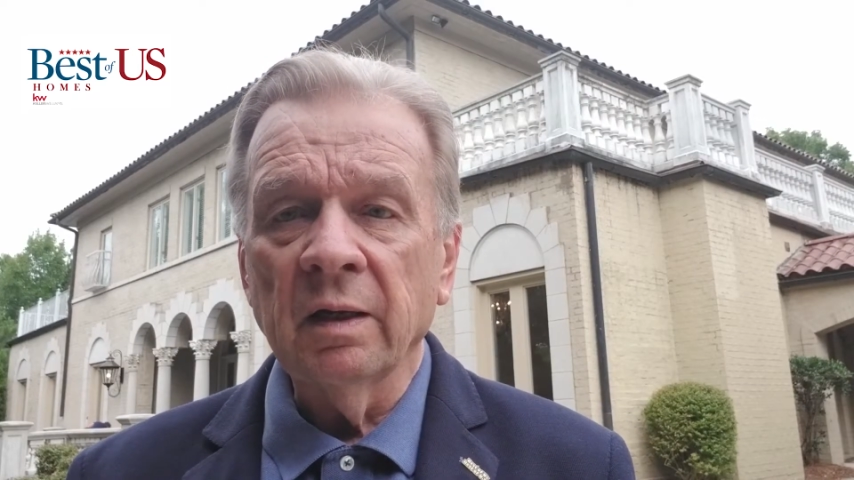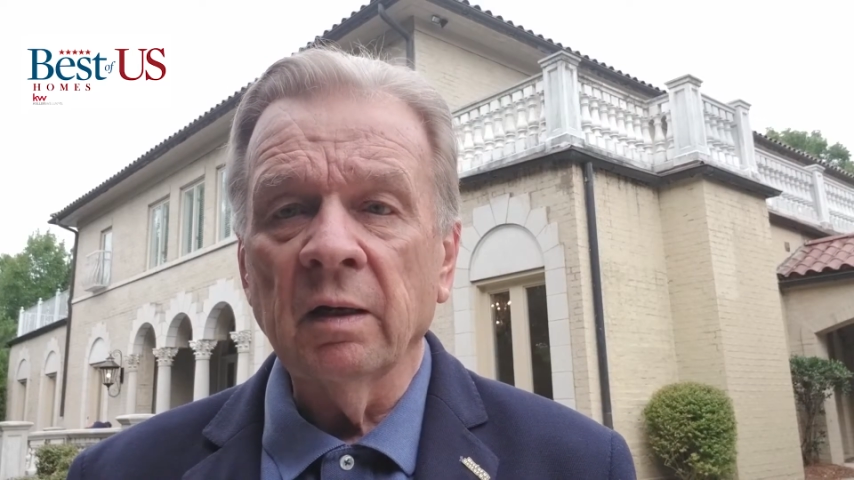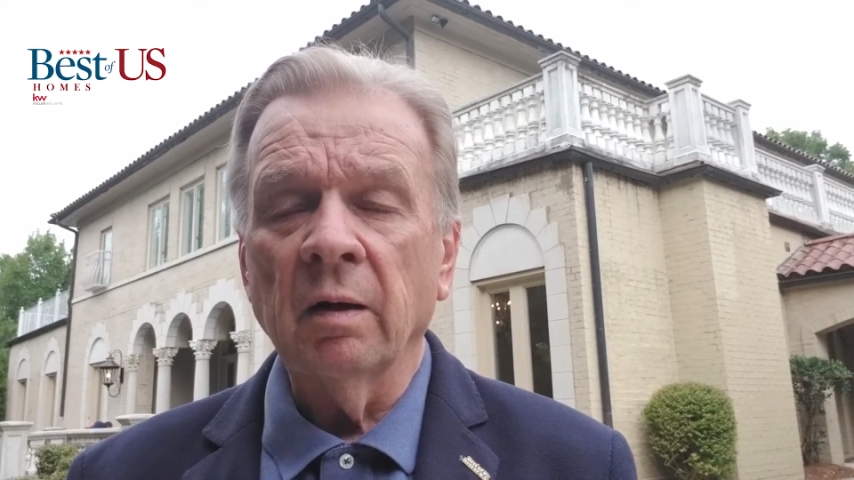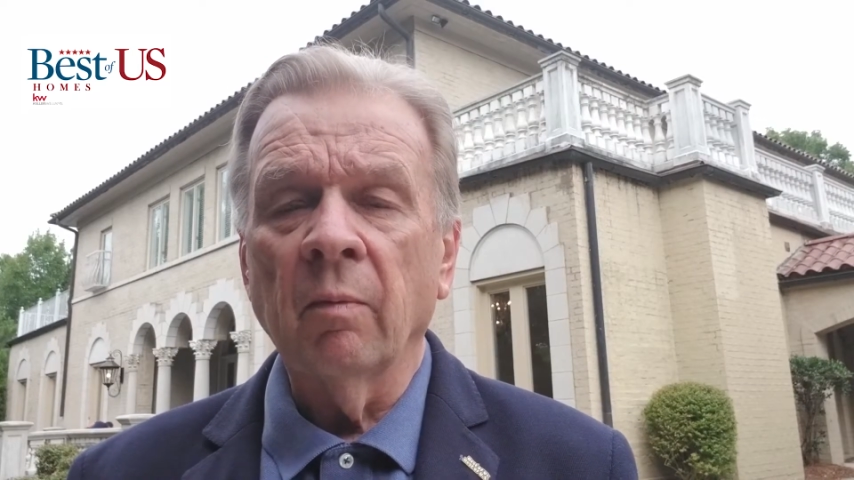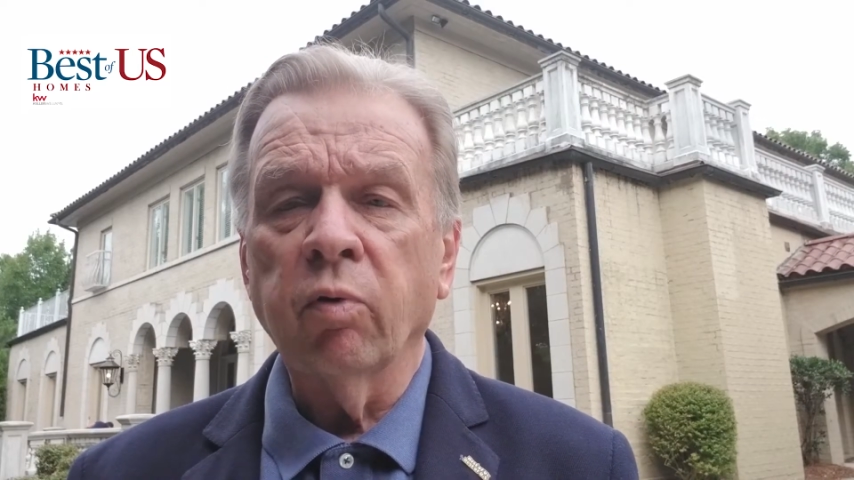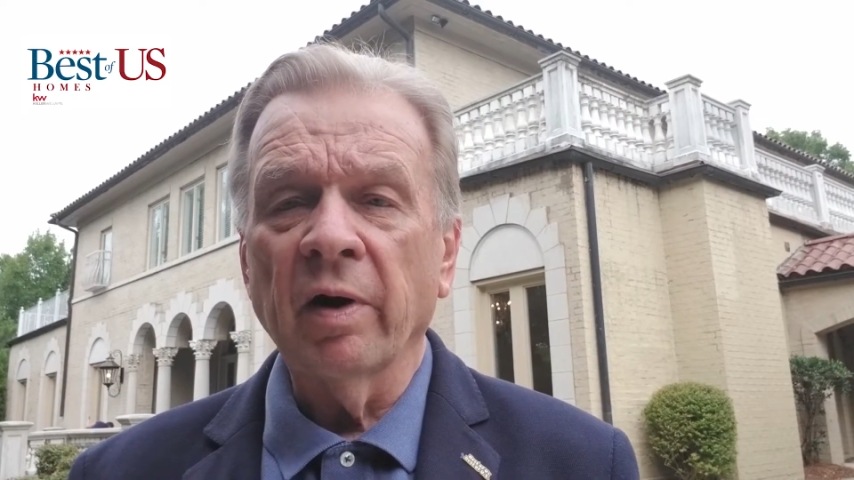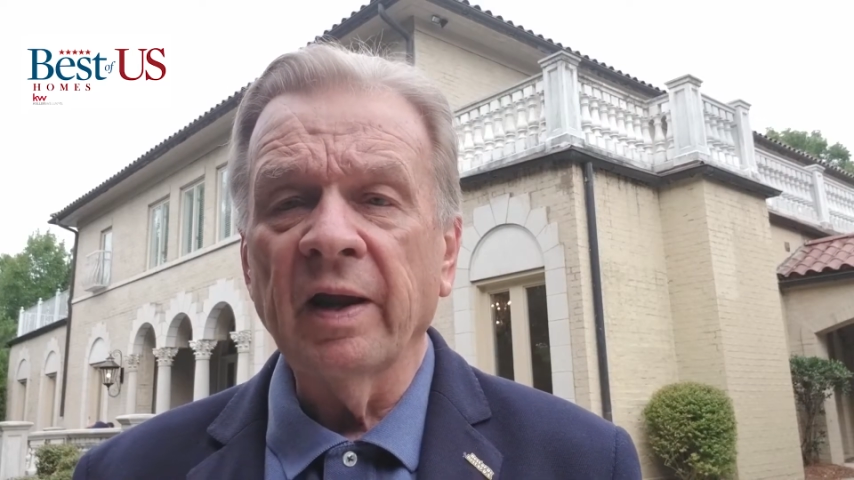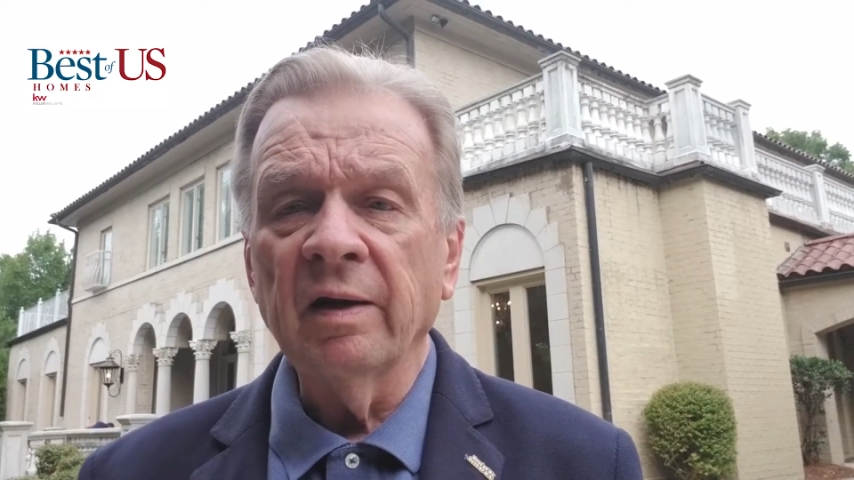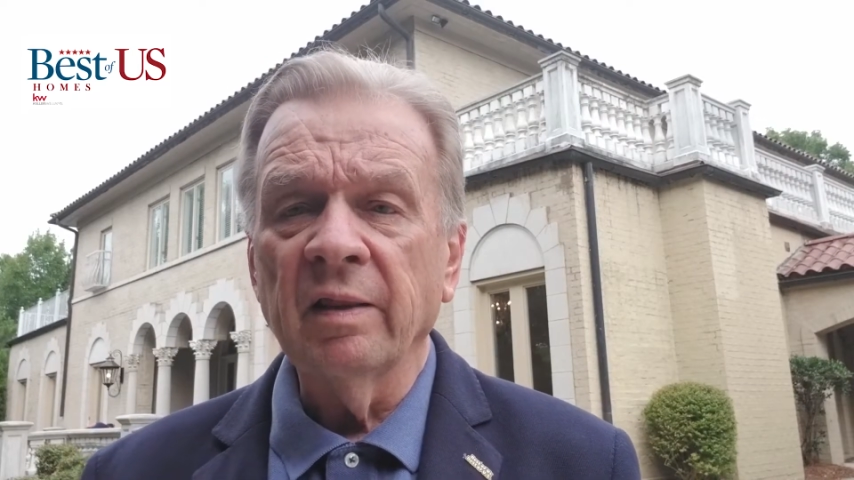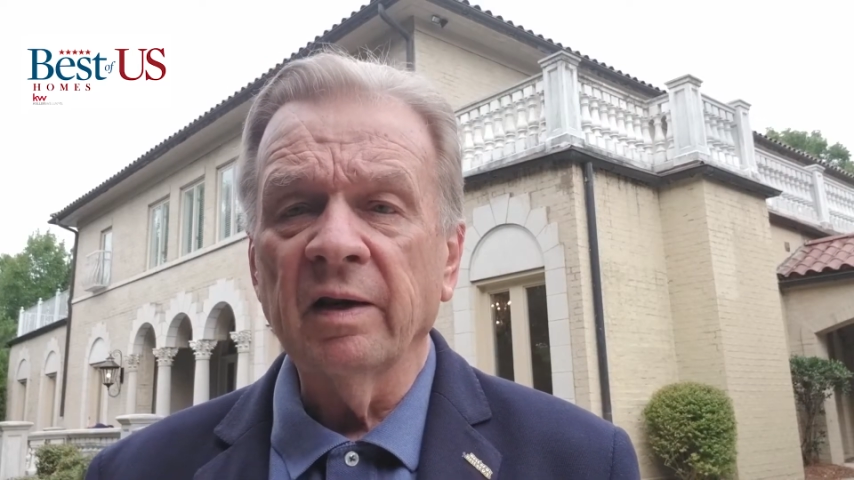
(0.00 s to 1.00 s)

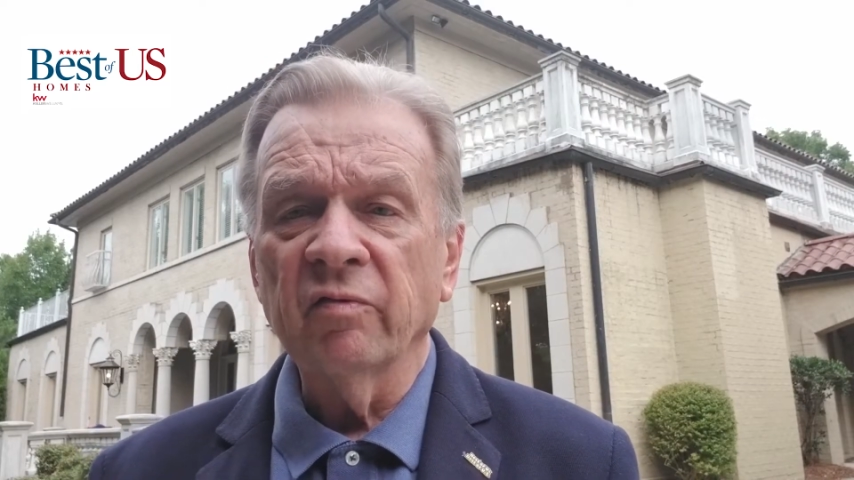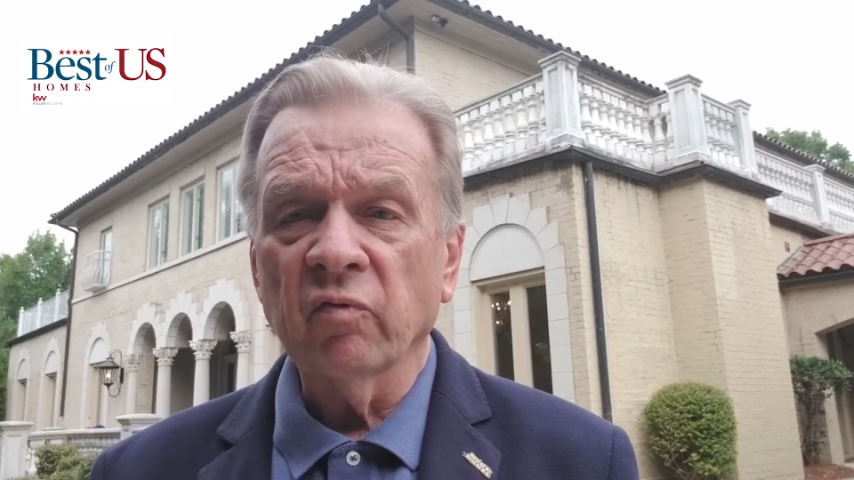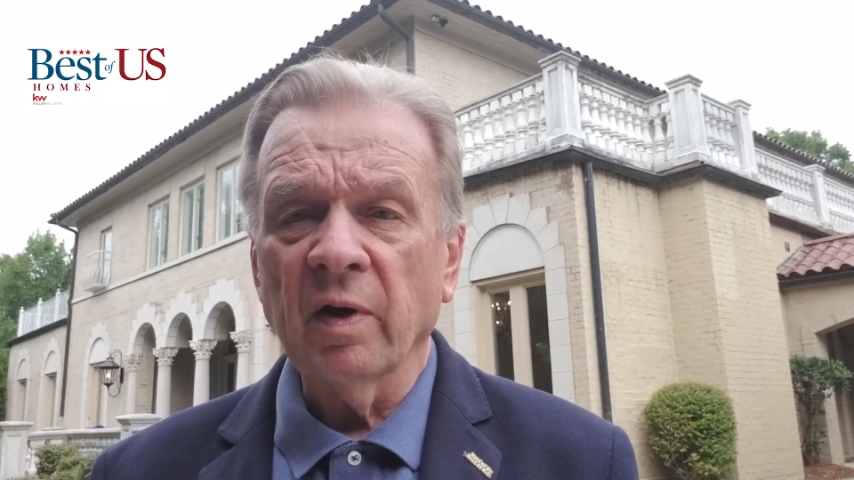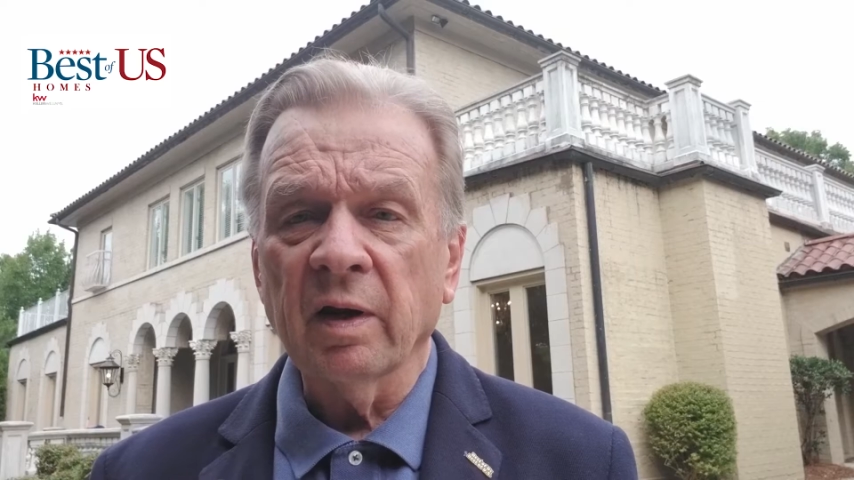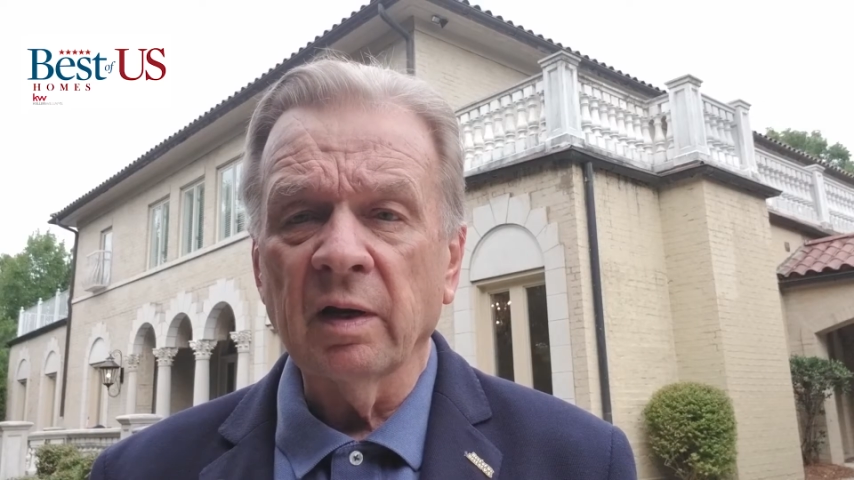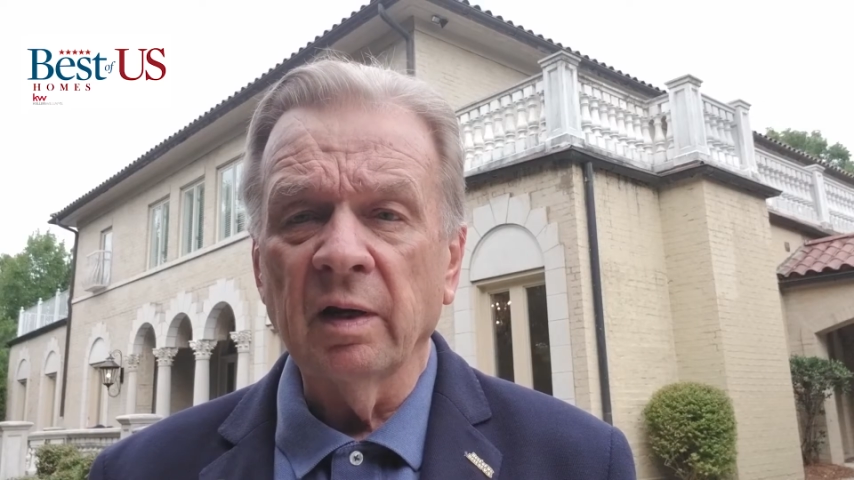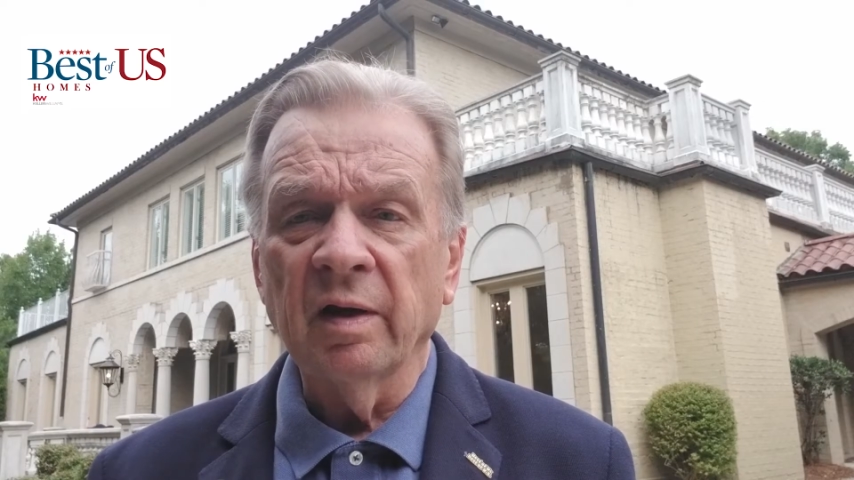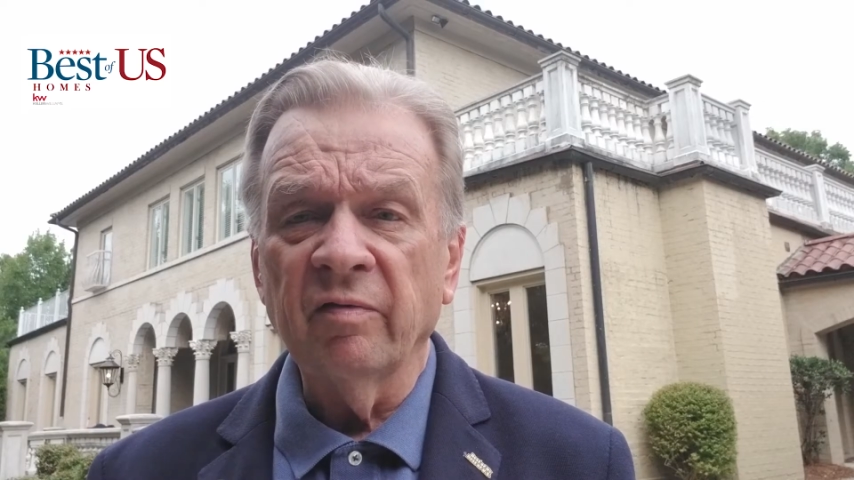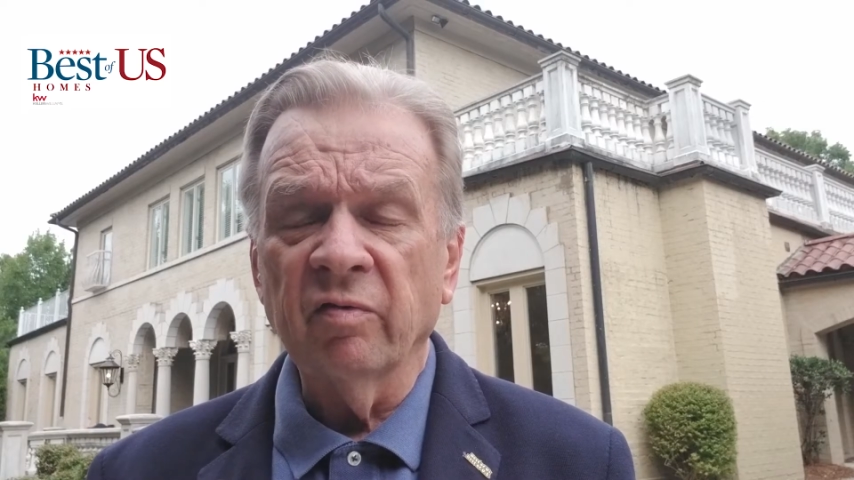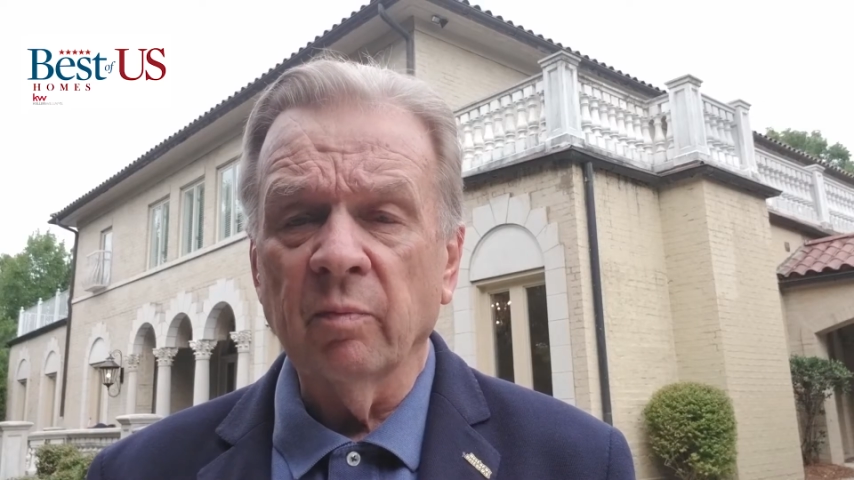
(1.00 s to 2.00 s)
that is
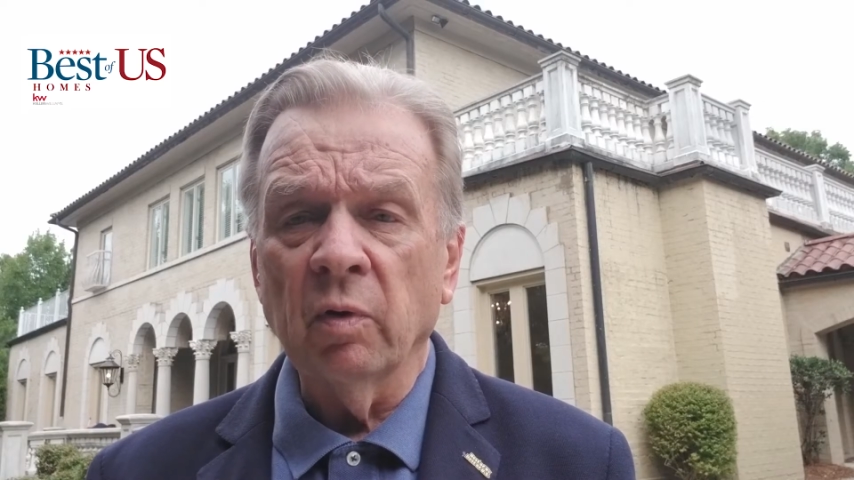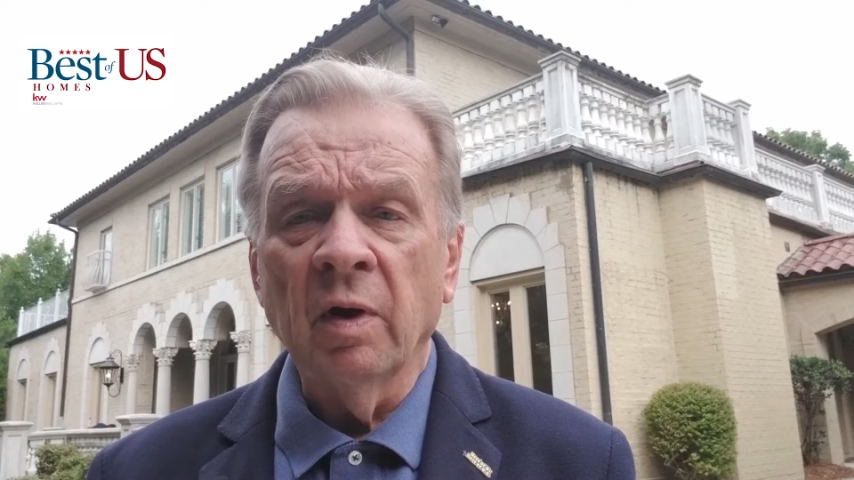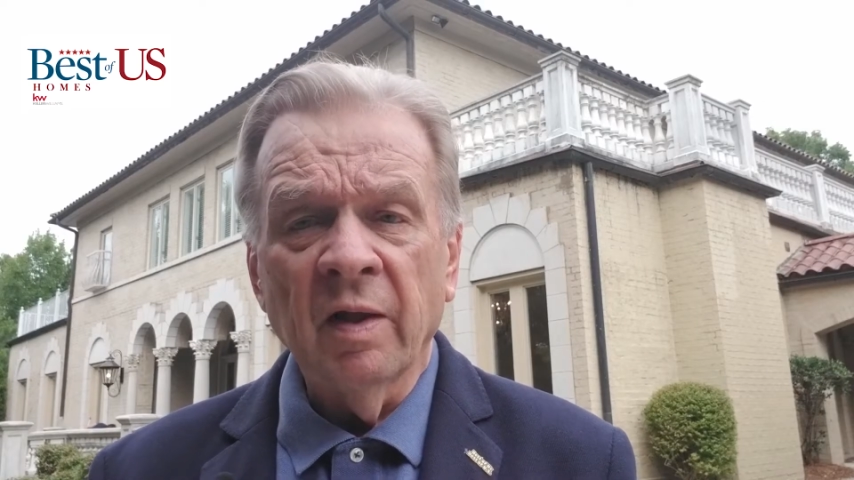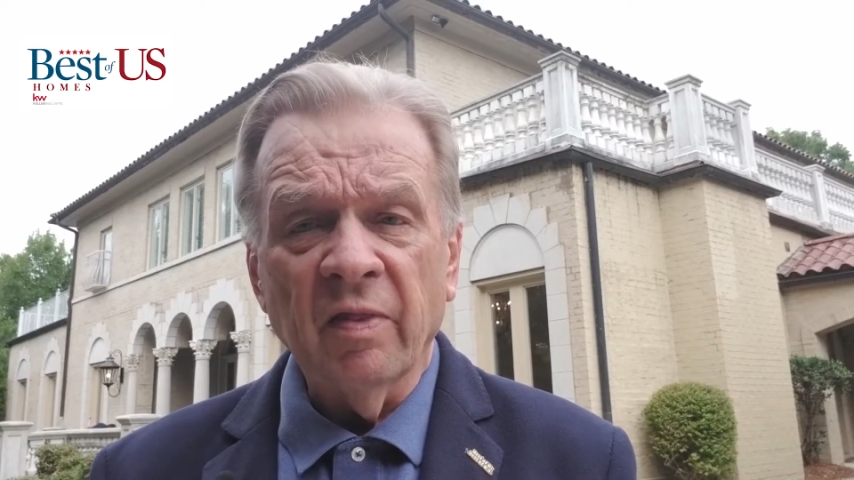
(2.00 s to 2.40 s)
recognizable.